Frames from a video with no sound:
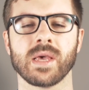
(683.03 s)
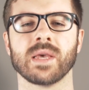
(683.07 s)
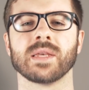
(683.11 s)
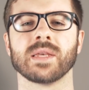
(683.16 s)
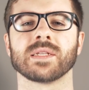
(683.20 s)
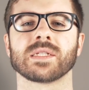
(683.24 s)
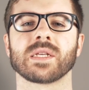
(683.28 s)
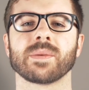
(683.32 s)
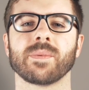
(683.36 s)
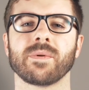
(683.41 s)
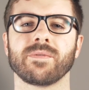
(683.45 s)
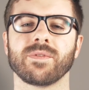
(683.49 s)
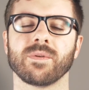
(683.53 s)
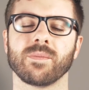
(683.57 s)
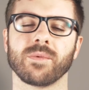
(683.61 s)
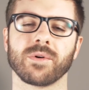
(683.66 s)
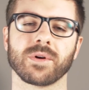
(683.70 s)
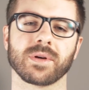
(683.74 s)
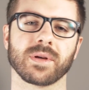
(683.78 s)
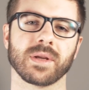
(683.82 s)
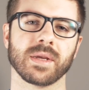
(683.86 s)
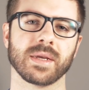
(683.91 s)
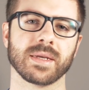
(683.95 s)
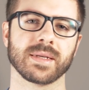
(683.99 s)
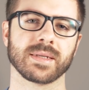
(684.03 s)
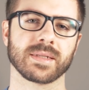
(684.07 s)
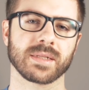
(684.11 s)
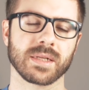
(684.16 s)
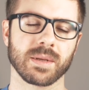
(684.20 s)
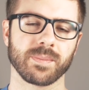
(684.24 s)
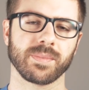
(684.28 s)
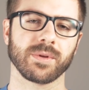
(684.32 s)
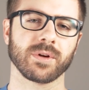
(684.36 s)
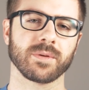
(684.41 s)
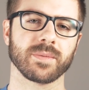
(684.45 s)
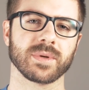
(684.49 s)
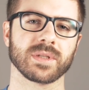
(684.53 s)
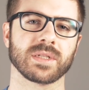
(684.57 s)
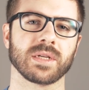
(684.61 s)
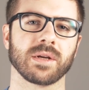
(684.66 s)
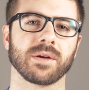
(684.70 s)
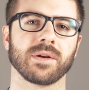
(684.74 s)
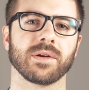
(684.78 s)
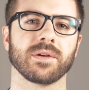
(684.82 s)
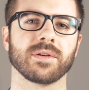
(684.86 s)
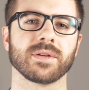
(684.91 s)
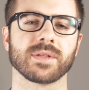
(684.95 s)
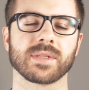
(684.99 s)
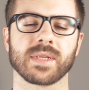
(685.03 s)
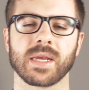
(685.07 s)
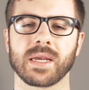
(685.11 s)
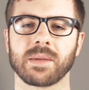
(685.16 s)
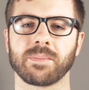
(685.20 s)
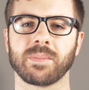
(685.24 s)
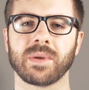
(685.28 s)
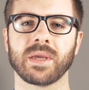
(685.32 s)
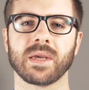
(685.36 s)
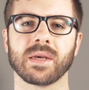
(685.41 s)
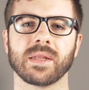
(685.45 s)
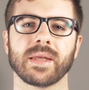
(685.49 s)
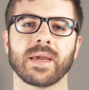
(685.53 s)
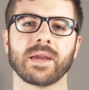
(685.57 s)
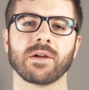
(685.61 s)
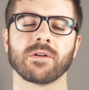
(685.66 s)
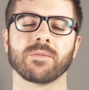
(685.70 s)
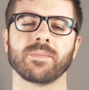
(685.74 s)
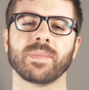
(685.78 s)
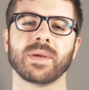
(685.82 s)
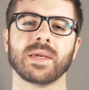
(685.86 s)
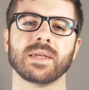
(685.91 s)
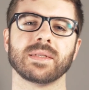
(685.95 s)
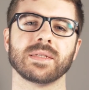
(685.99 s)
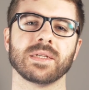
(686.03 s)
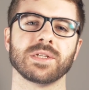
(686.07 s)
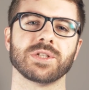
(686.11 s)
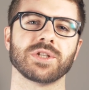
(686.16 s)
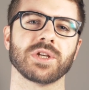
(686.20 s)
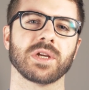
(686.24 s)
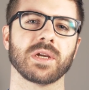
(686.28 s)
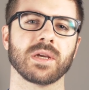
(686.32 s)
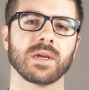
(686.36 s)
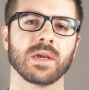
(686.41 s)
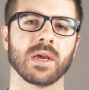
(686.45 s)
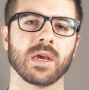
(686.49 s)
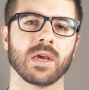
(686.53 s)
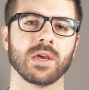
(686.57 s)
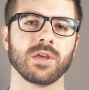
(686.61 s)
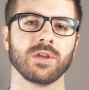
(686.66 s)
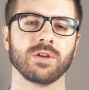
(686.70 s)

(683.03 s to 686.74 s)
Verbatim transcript: some of the more simpler materials like PLA or PETG.